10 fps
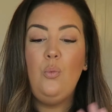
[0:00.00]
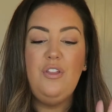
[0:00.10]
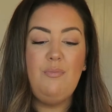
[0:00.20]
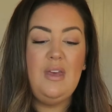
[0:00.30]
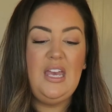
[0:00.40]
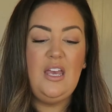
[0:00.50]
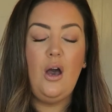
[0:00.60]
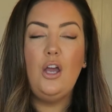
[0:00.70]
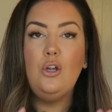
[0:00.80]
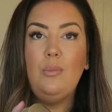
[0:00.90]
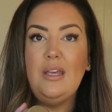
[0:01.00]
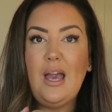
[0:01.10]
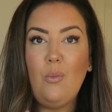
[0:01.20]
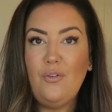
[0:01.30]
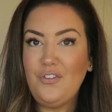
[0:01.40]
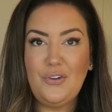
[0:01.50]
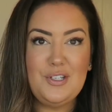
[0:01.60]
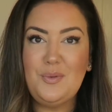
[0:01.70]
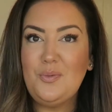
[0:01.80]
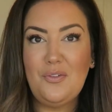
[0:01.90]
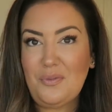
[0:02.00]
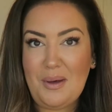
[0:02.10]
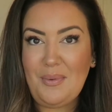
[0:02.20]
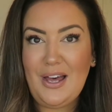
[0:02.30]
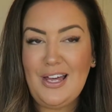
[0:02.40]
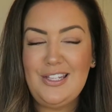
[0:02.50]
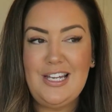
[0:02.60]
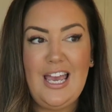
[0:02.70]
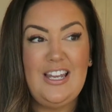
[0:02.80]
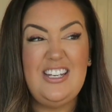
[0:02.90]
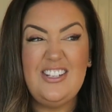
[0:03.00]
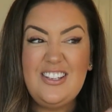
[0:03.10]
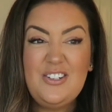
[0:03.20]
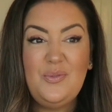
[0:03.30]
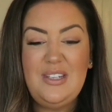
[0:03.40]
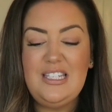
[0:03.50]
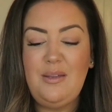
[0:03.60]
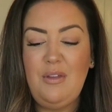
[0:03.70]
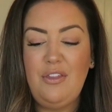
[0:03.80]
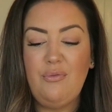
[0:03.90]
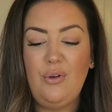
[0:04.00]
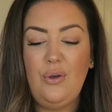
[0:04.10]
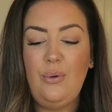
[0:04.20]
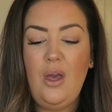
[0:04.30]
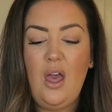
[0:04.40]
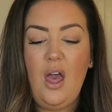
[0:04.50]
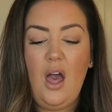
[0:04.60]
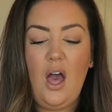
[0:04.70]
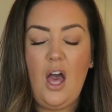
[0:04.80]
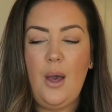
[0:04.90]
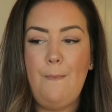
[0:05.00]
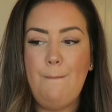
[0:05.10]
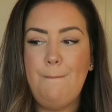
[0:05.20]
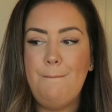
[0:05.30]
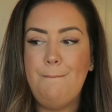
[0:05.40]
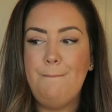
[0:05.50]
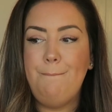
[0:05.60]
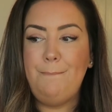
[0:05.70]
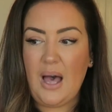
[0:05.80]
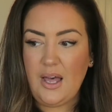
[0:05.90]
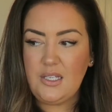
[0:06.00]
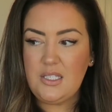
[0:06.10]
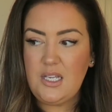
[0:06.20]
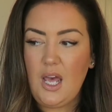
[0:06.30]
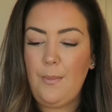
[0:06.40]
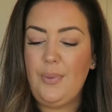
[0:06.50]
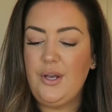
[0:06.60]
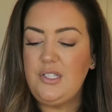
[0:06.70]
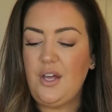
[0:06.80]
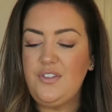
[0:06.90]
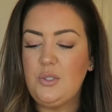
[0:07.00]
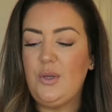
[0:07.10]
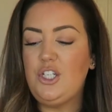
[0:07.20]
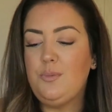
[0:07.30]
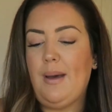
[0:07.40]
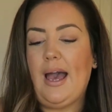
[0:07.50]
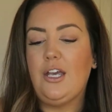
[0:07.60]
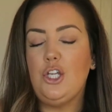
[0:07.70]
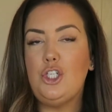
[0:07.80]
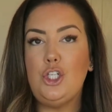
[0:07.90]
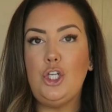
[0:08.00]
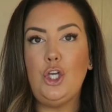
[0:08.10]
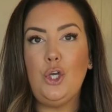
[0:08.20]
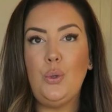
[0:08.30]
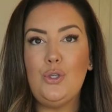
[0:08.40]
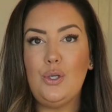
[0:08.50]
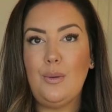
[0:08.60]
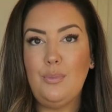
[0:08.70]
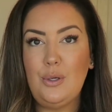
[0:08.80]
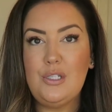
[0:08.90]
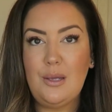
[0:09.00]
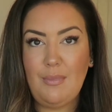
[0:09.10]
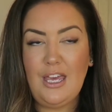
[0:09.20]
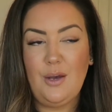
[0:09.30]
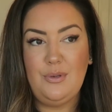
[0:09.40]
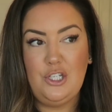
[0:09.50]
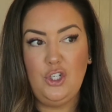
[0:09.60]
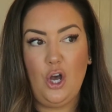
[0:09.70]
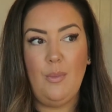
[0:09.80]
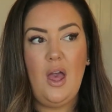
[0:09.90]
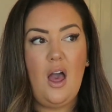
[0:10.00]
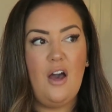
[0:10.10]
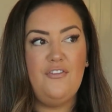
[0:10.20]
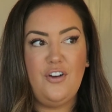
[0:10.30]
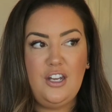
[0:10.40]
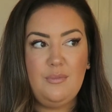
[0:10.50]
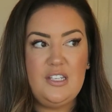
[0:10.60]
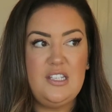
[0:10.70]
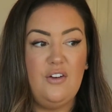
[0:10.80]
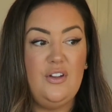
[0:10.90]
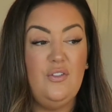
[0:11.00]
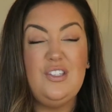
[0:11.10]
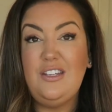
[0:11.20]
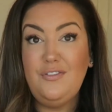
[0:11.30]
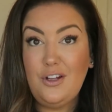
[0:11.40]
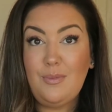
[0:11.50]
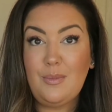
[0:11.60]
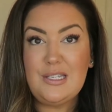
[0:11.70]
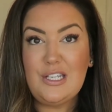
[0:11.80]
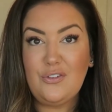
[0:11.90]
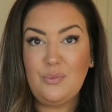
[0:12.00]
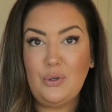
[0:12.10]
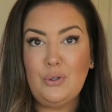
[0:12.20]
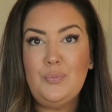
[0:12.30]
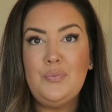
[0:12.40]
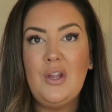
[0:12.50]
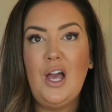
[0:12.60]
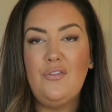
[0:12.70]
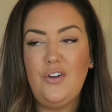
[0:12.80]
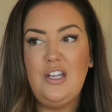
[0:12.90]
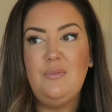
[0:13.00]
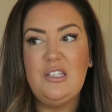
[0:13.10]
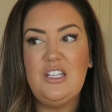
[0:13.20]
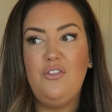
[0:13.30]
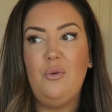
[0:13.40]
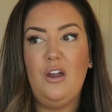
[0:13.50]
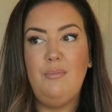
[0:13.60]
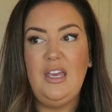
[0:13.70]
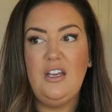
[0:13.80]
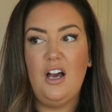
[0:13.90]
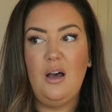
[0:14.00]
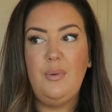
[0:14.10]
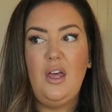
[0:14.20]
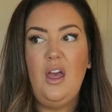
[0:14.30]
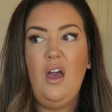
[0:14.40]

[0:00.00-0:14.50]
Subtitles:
with me, I normally get one for Christmas, one for my birthday, and it does normally see me through. But because I've switched back to doing beauty and makeup as a job, I'm finding myself, and obviously filming myself more, I'm finding myself wearing makeup